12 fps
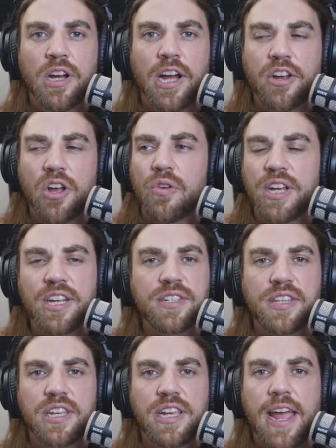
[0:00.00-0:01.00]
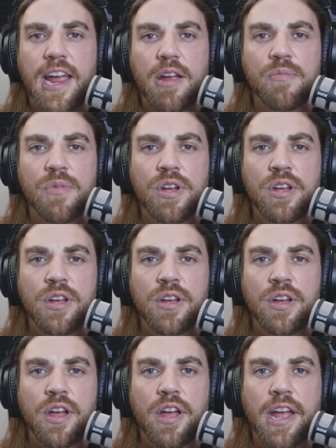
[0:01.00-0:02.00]
I go to get to the game,
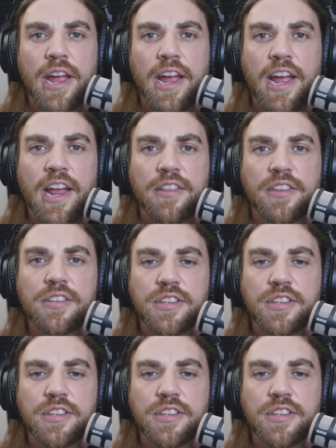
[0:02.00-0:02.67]
and